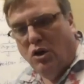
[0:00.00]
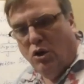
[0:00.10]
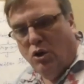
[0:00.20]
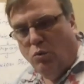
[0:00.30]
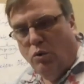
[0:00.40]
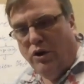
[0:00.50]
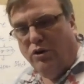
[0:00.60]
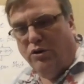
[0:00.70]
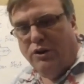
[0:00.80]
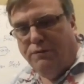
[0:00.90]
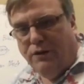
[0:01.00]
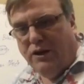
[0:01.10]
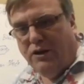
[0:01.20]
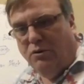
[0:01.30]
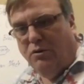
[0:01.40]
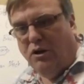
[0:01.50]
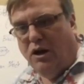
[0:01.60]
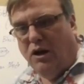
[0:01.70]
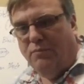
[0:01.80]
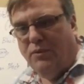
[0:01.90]
Will the final
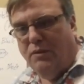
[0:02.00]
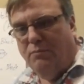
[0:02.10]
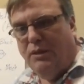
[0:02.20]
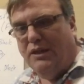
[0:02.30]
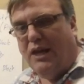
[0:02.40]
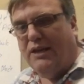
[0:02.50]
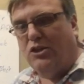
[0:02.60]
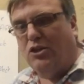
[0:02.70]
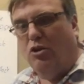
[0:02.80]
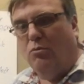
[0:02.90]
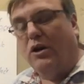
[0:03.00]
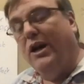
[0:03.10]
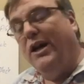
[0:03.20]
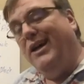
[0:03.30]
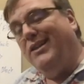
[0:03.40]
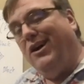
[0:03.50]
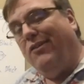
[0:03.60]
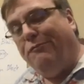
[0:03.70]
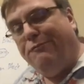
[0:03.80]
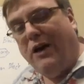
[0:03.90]
be like the homework? The
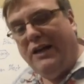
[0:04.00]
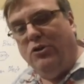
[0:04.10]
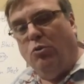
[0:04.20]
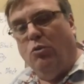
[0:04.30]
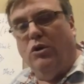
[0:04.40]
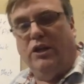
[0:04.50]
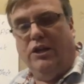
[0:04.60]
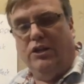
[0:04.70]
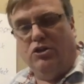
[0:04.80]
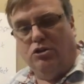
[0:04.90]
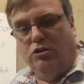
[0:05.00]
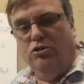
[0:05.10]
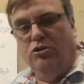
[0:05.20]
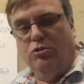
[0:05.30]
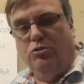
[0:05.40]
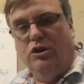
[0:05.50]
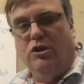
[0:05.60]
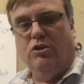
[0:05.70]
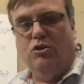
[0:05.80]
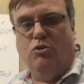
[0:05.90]
final will include
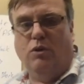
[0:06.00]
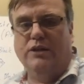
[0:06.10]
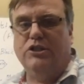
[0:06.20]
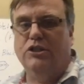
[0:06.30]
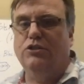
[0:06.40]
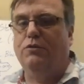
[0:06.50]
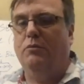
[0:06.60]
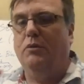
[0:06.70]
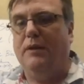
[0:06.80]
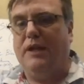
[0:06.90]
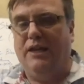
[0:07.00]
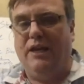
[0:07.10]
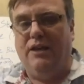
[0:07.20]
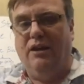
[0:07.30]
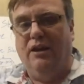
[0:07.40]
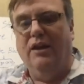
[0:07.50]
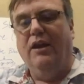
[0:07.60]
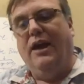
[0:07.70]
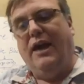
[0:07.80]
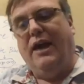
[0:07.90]
questions from the beginning
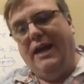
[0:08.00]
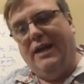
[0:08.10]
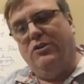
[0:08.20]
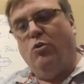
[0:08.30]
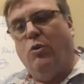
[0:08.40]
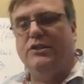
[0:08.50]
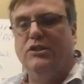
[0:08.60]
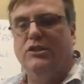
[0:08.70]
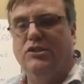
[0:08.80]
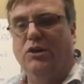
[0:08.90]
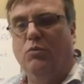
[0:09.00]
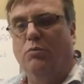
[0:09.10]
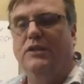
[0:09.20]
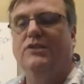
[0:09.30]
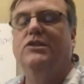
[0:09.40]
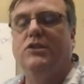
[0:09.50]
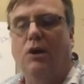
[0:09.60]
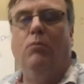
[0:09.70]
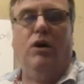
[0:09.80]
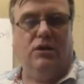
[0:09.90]
and questions that will be
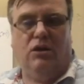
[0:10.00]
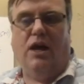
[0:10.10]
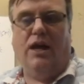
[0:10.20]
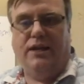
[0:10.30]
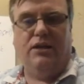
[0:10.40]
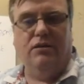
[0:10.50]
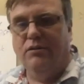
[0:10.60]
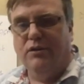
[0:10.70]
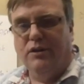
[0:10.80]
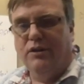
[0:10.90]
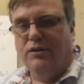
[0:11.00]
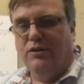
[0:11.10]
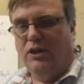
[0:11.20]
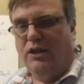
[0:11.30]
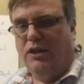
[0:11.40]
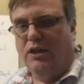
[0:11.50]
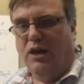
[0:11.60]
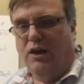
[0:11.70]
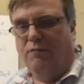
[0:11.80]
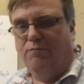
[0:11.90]
somewhat like the
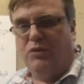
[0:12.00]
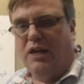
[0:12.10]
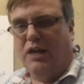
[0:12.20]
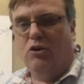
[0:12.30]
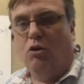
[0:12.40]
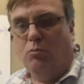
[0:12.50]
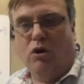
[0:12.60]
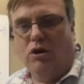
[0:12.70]
that homework